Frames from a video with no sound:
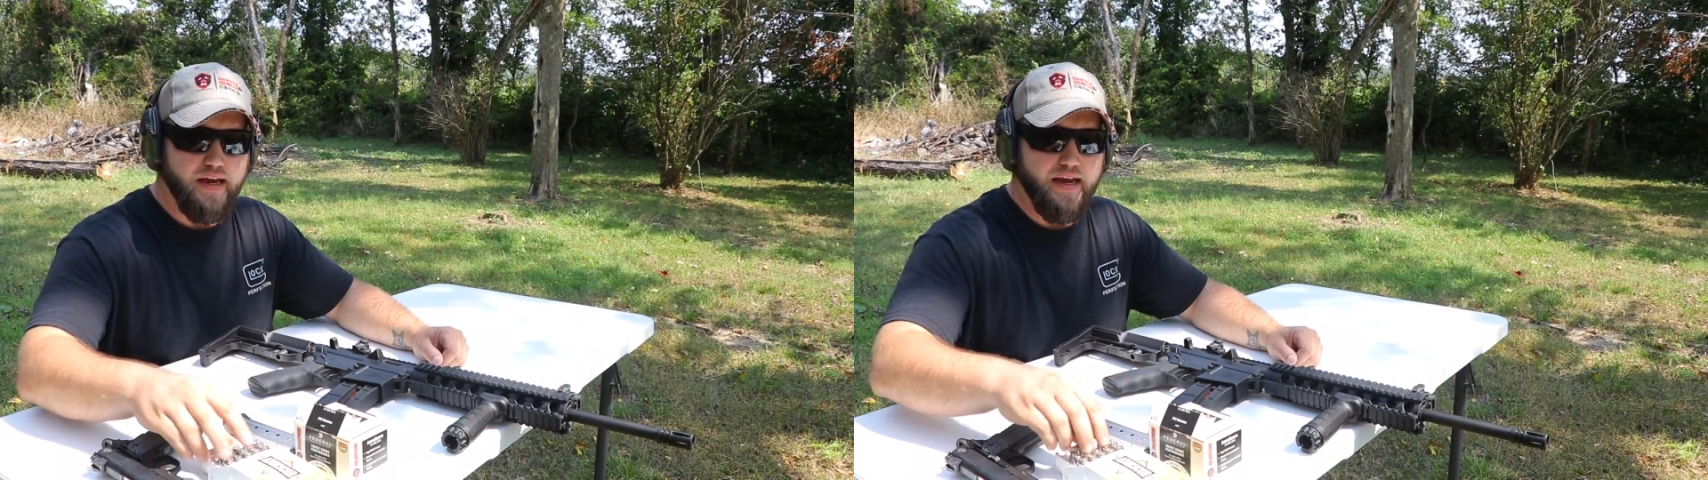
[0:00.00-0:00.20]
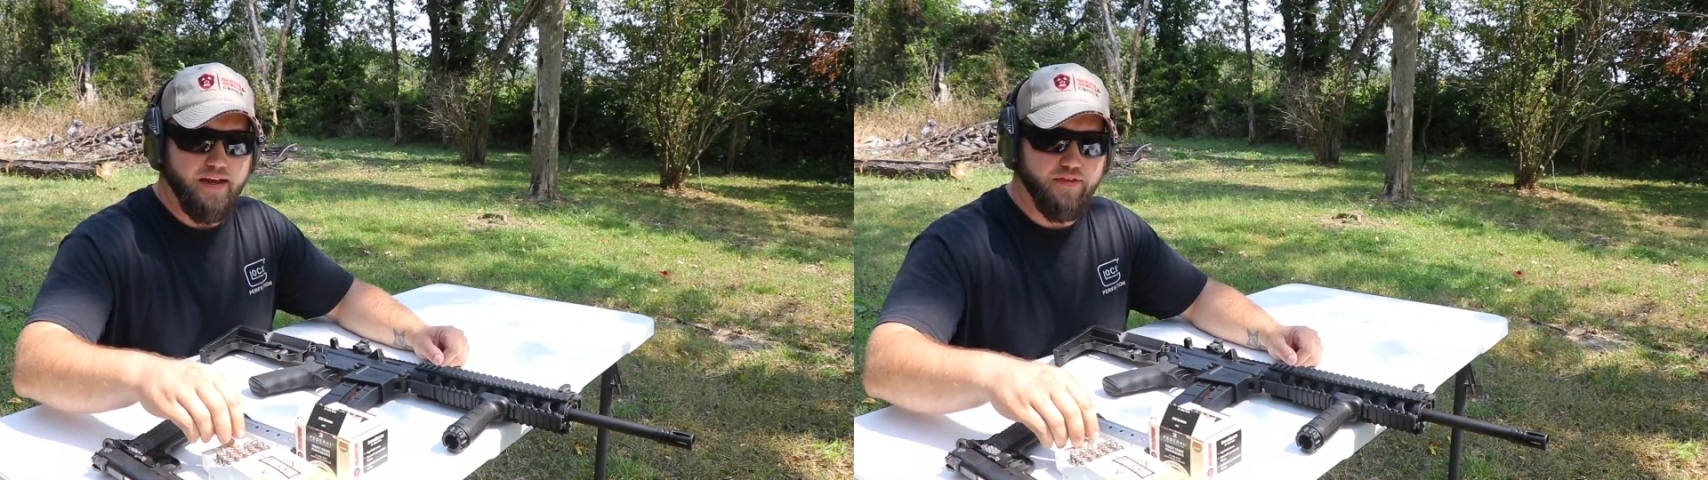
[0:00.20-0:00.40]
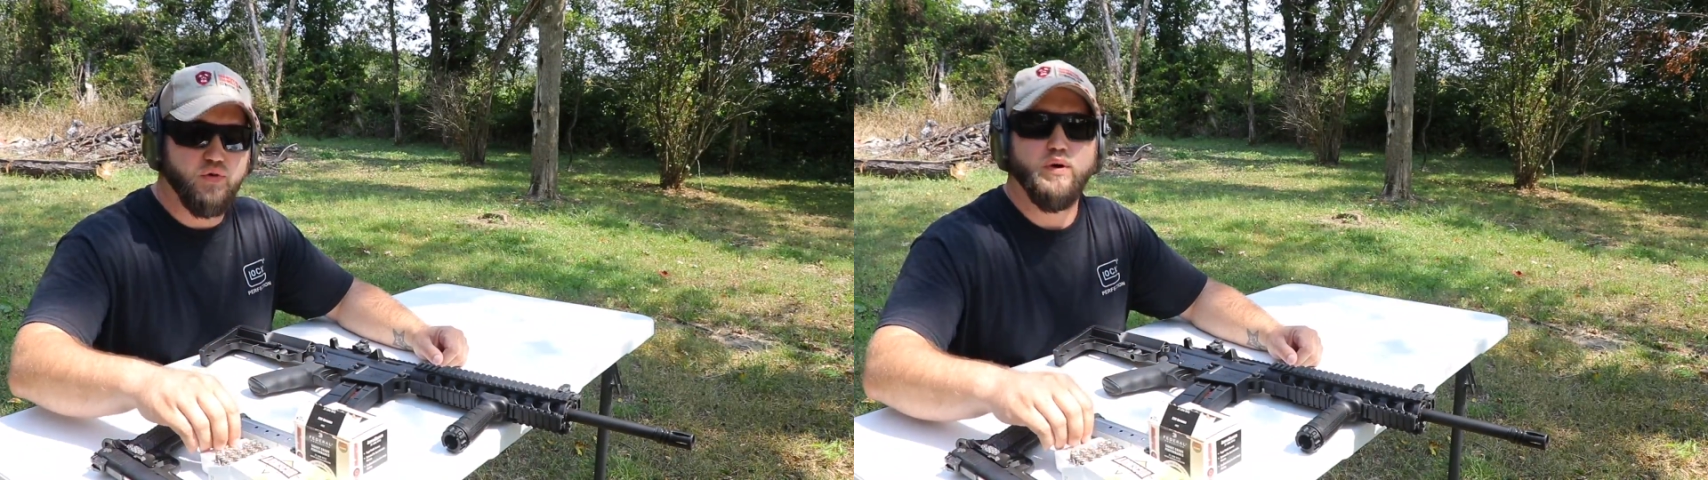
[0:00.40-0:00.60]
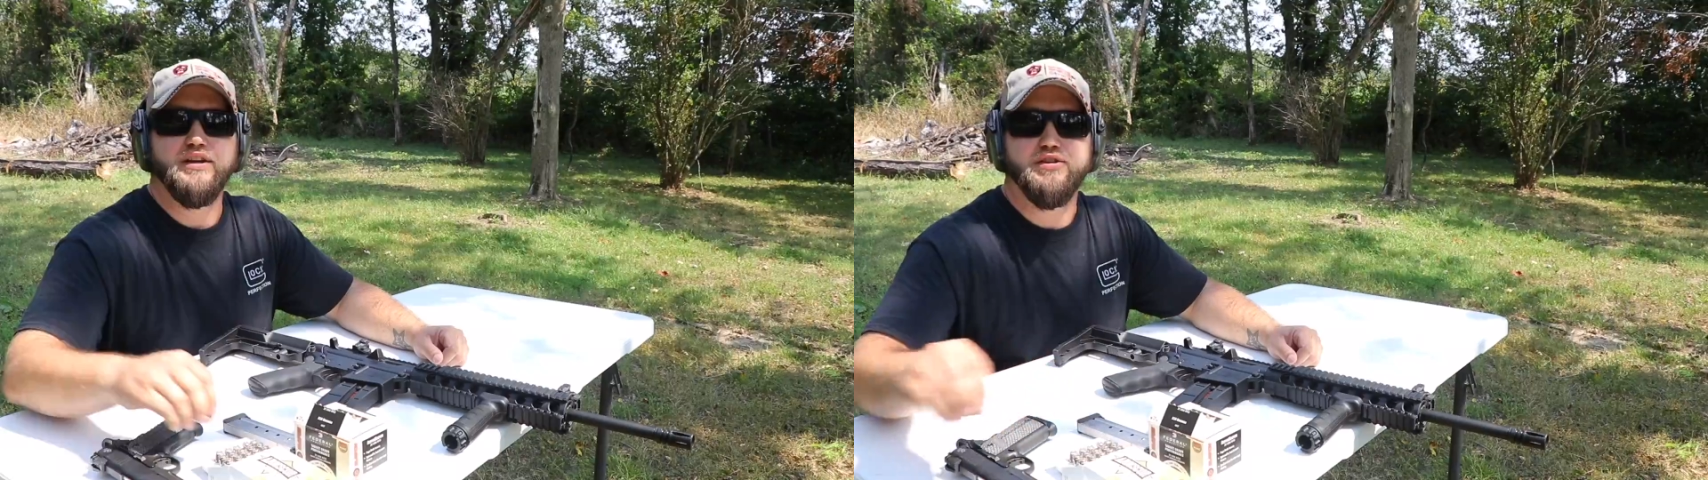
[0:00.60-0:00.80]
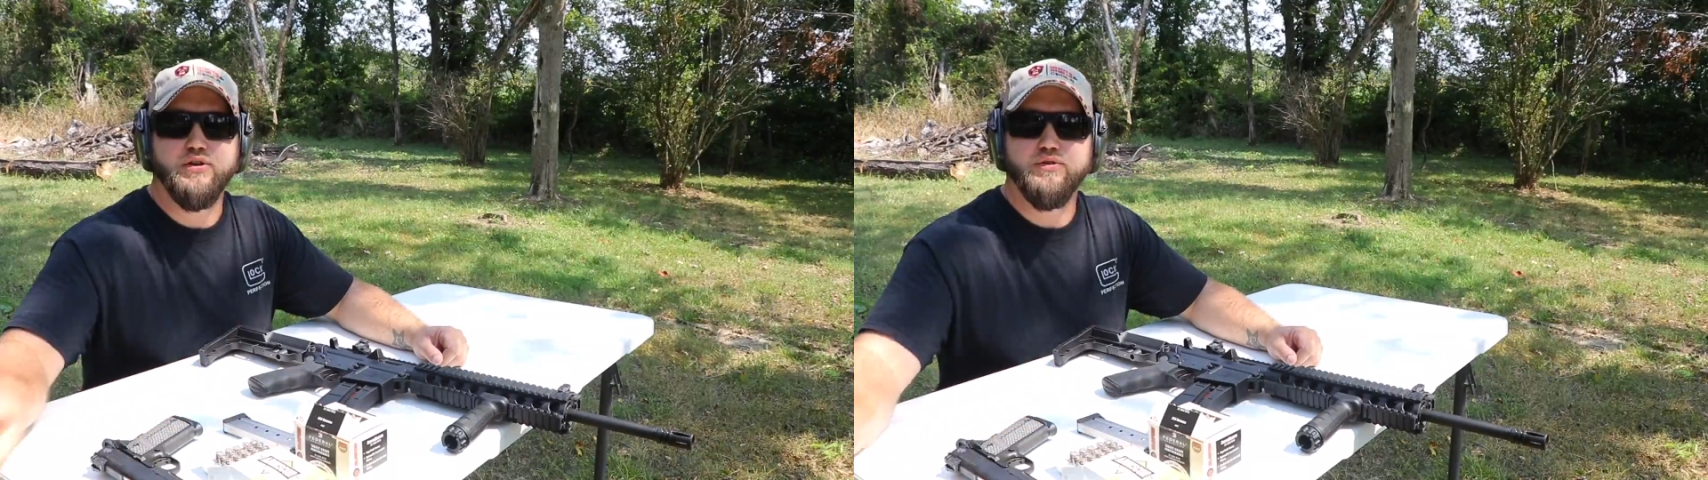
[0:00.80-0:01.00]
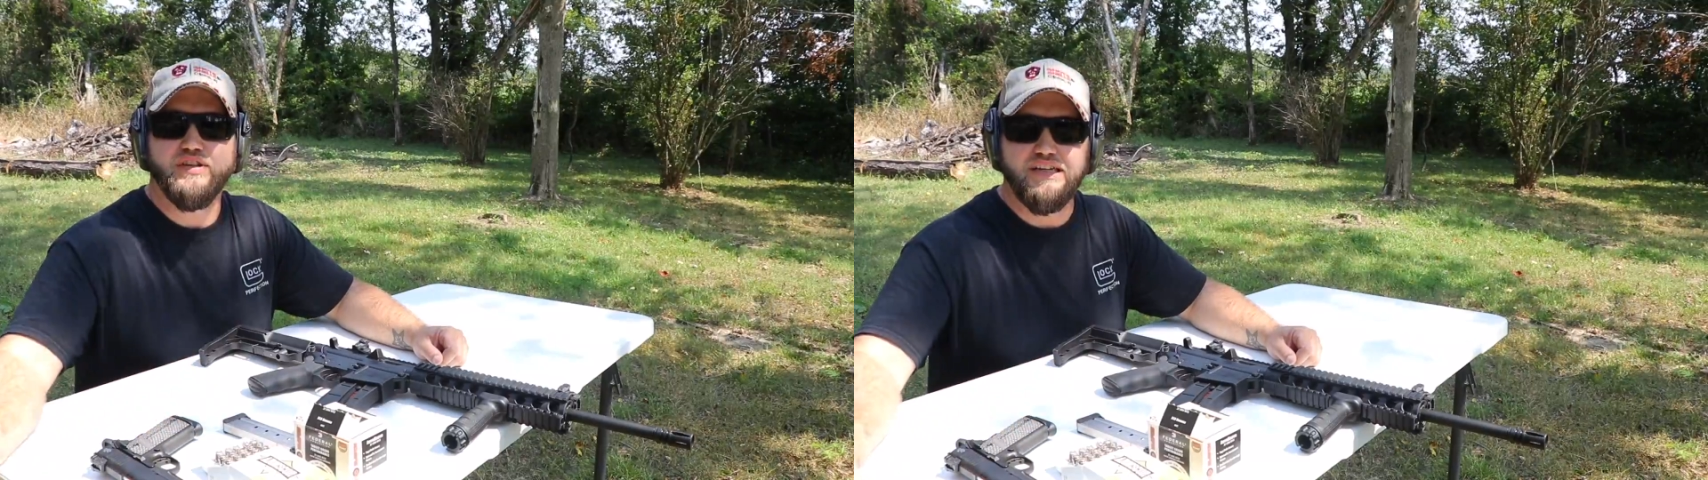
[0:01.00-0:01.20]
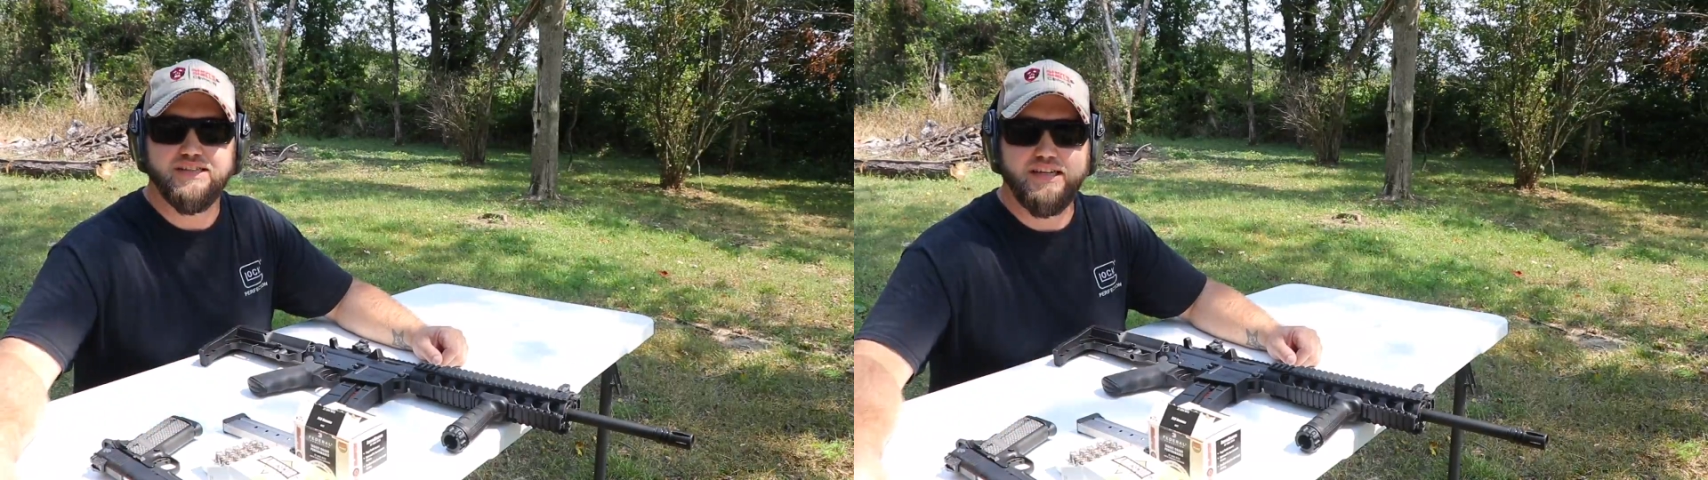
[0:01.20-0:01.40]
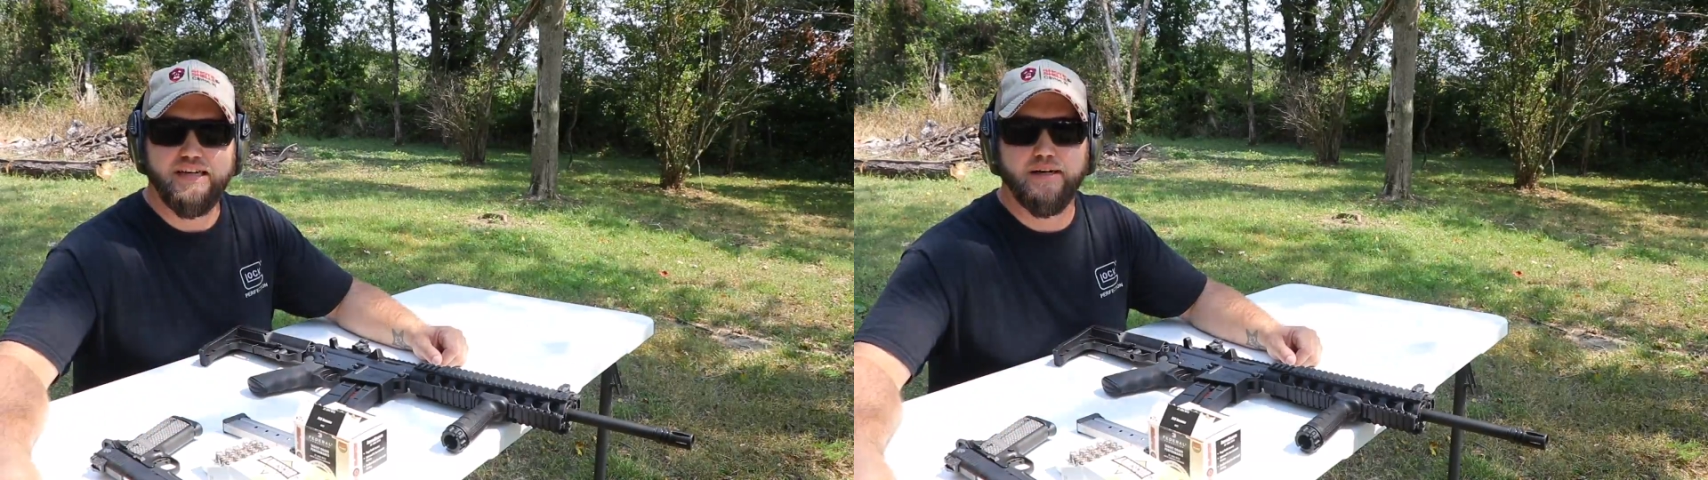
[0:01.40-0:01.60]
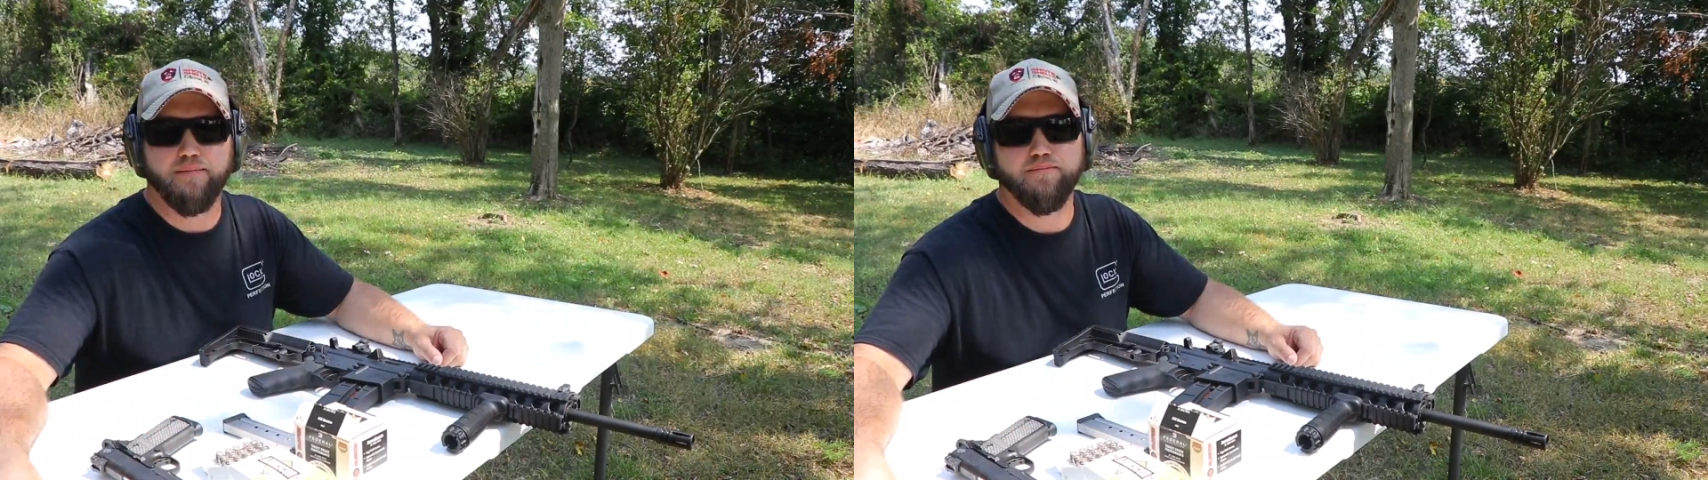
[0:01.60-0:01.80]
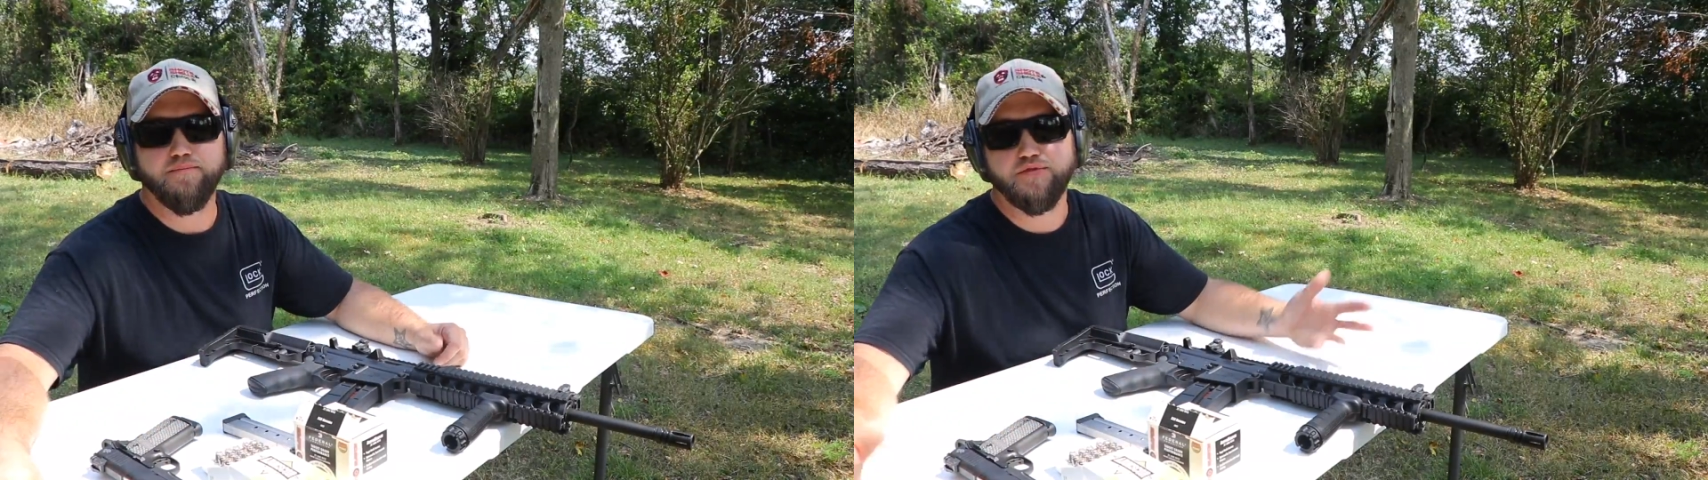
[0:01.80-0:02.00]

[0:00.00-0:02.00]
and the 22 TCM.